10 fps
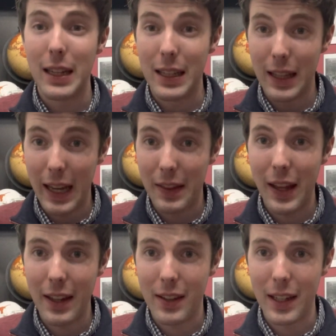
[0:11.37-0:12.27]
Let
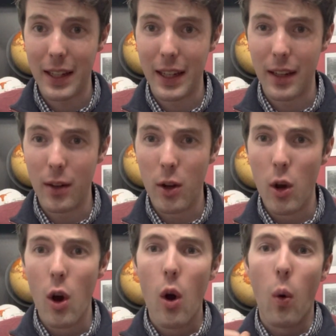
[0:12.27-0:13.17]
that sink in.
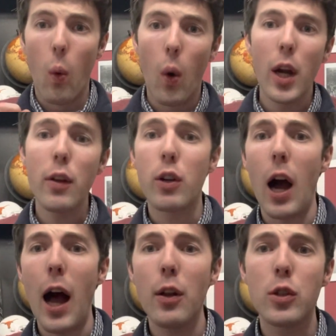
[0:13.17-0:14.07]
One of
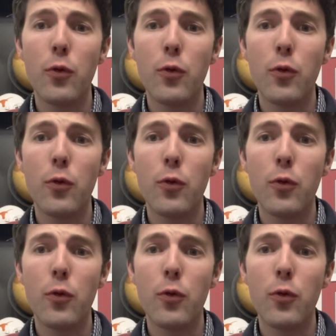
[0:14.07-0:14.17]
college